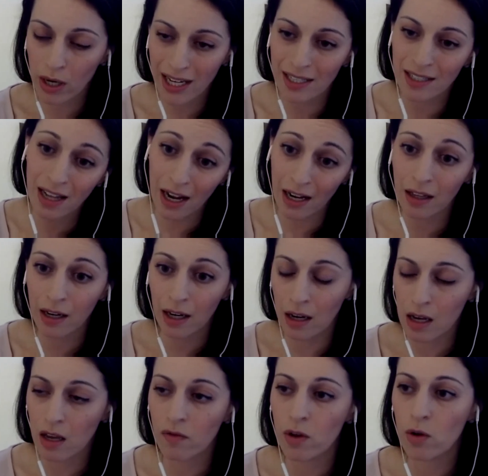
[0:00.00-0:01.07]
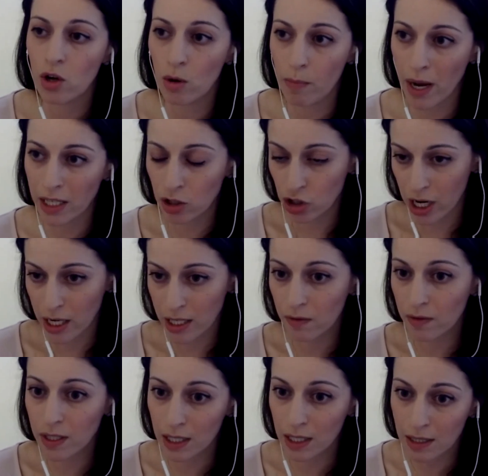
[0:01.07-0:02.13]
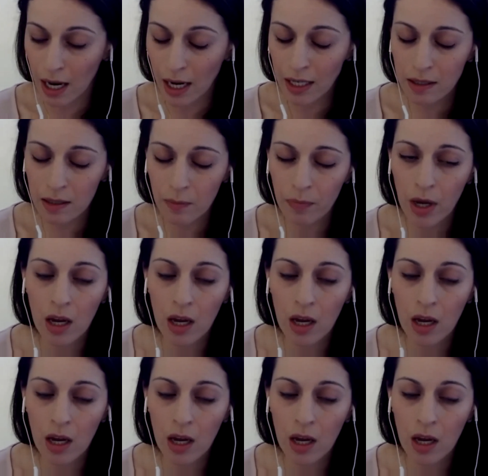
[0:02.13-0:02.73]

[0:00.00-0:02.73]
is likely going to give you your best chance of success.